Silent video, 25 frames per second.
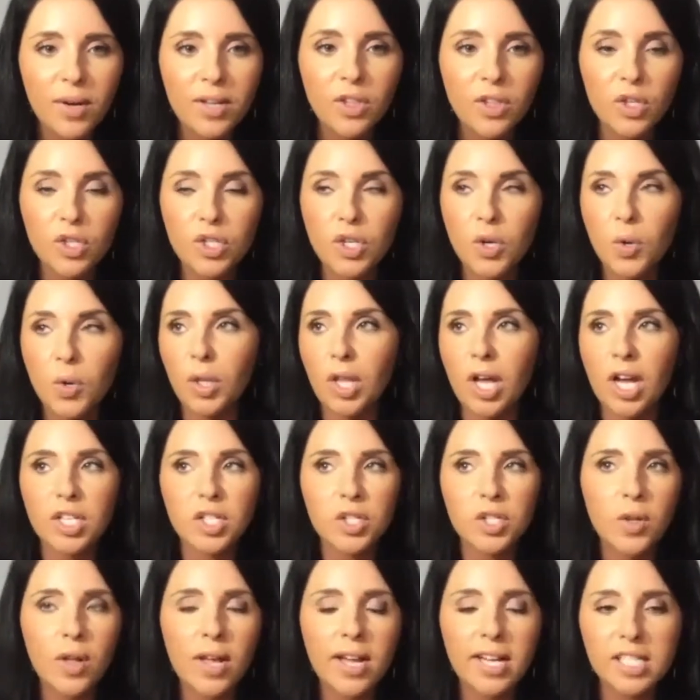There's no
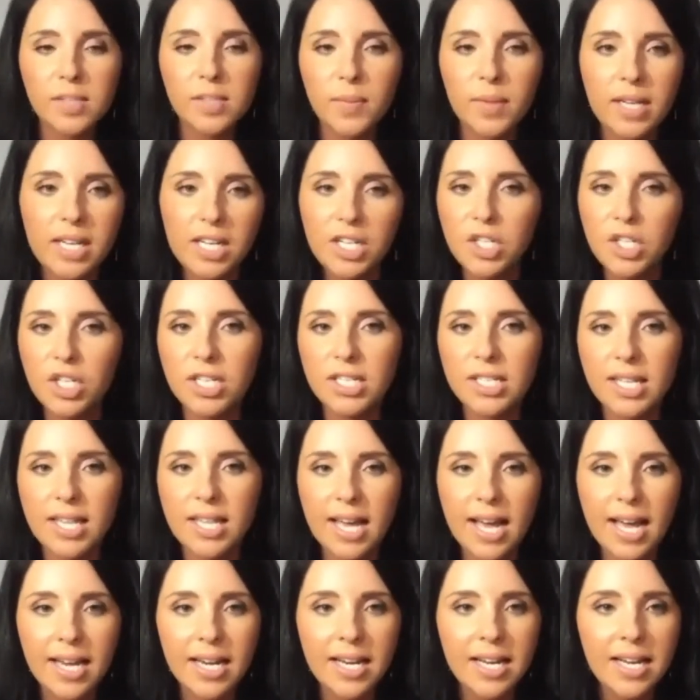logical explanation to
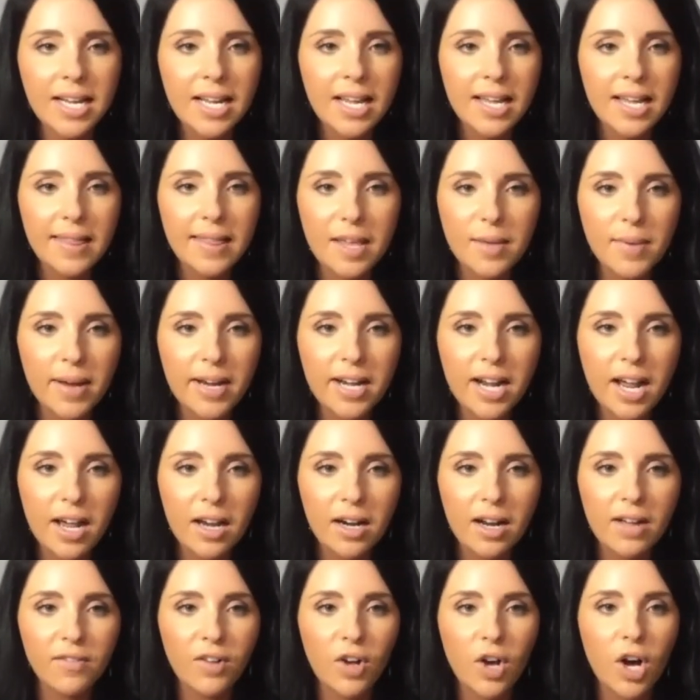that. They might not
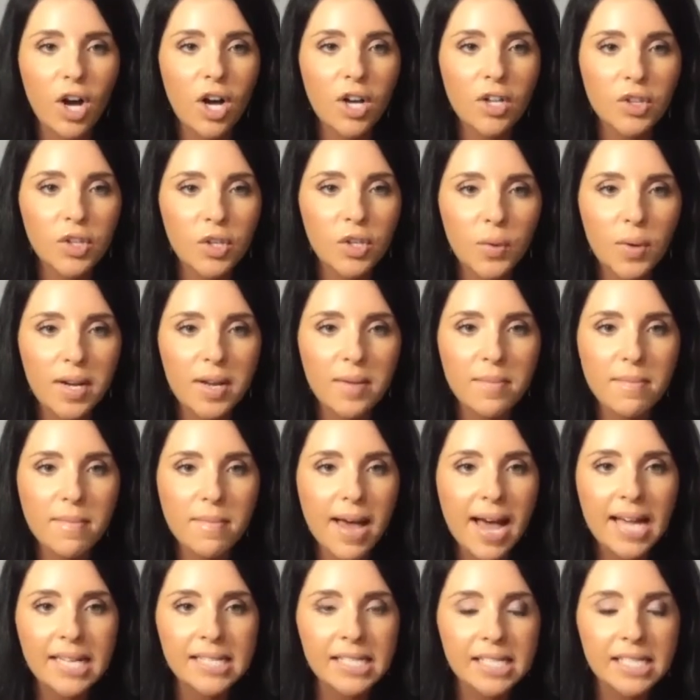have gone through any
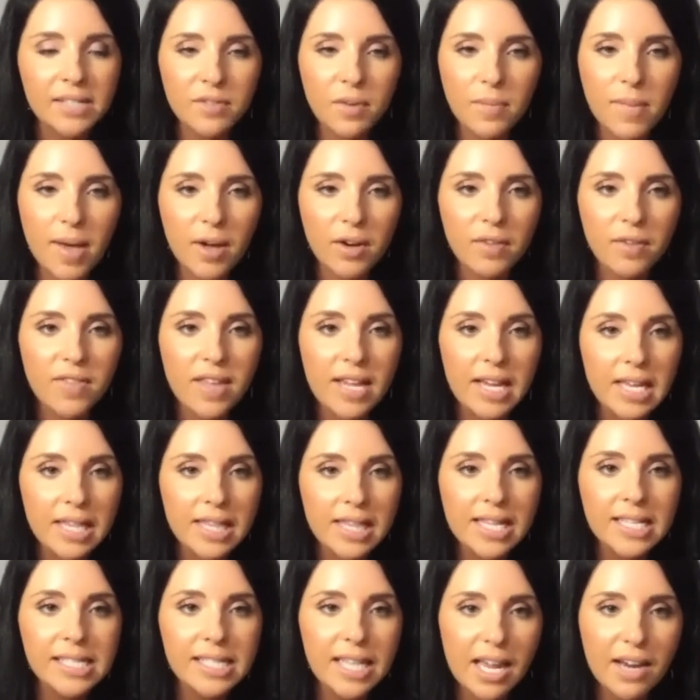massive amount of thing in
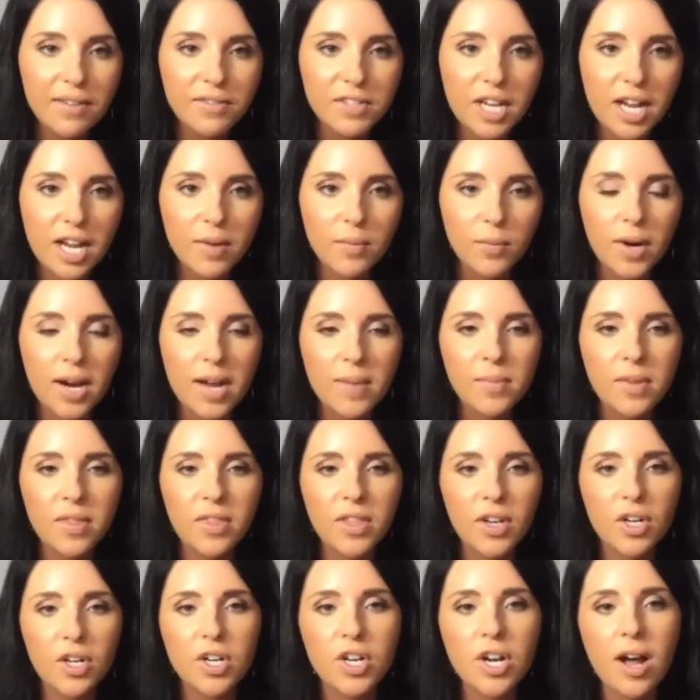this lifetime, right? But
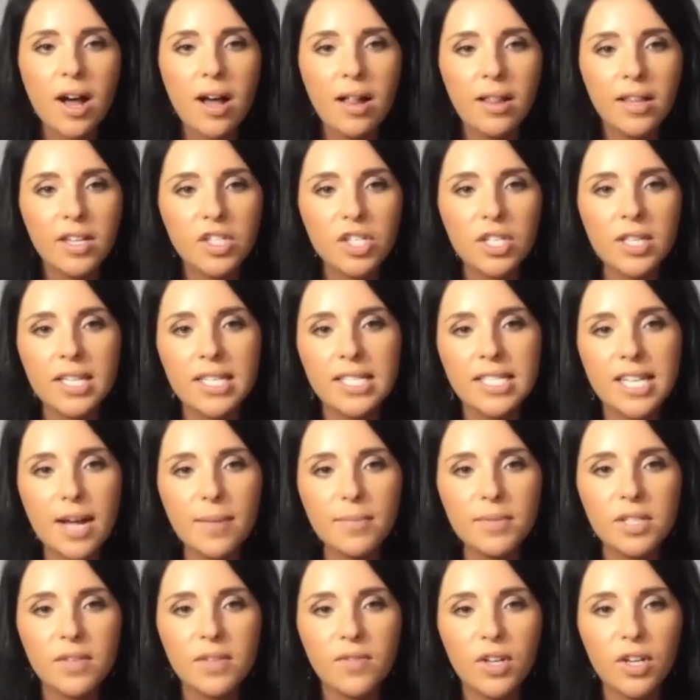their knowledge and the
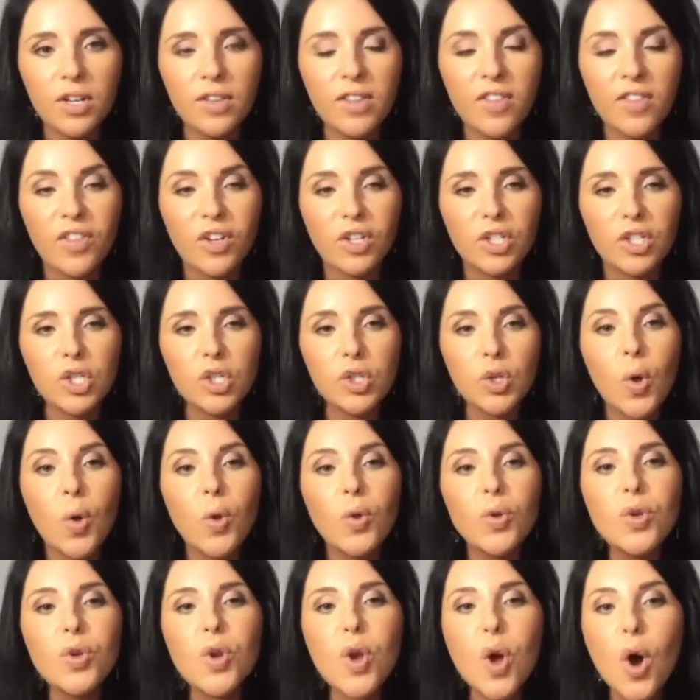depths of that their soul
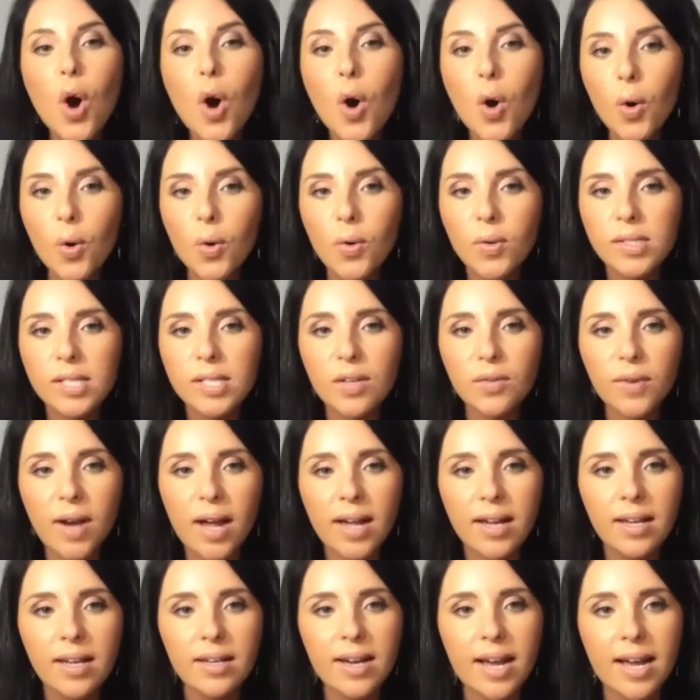knows and
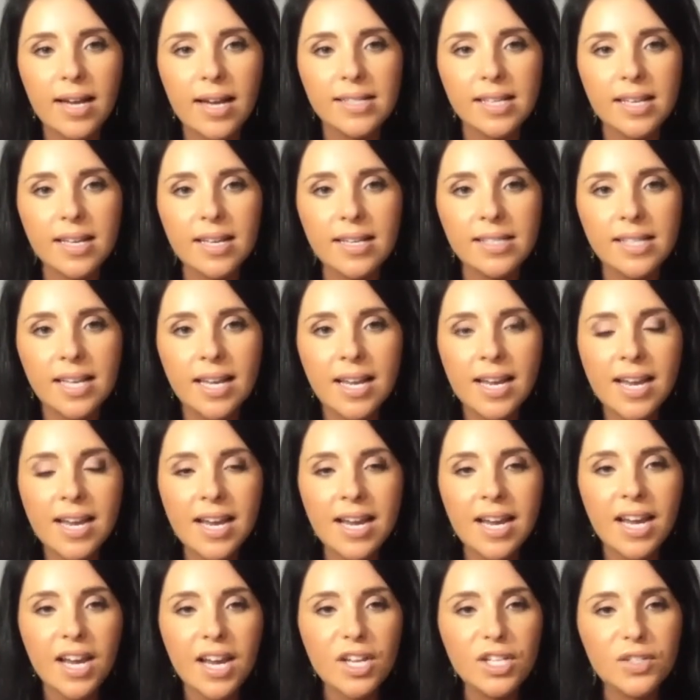recognizes
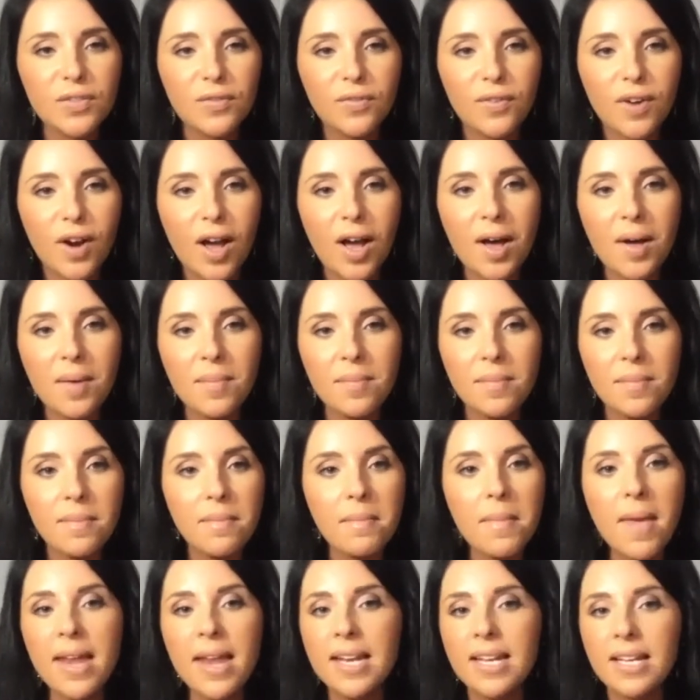is from
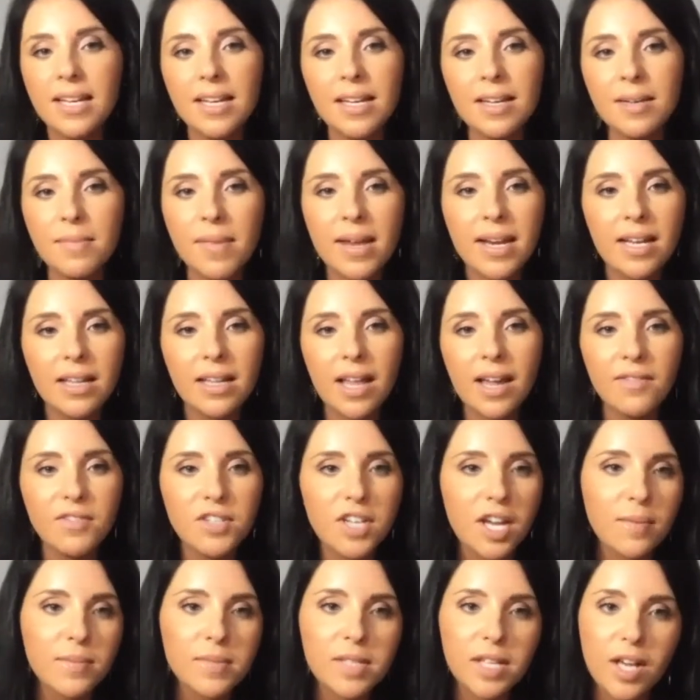many, many
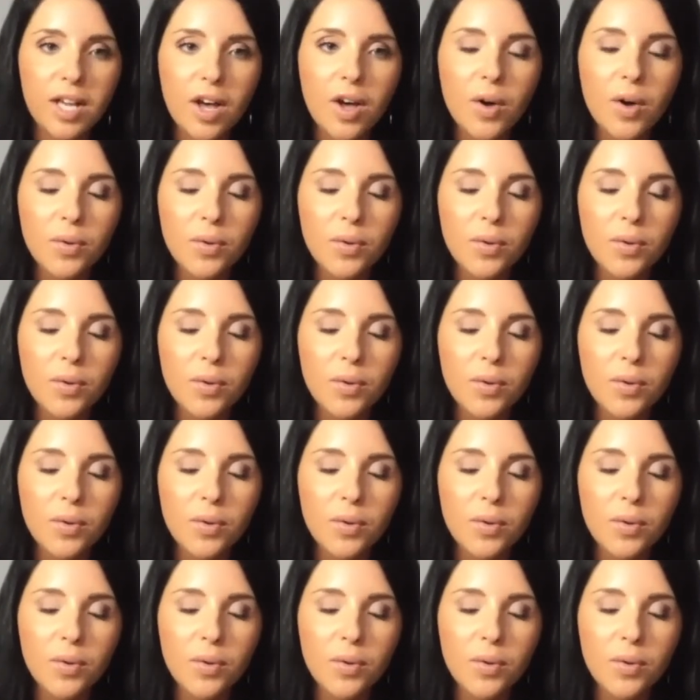lifetimes ago.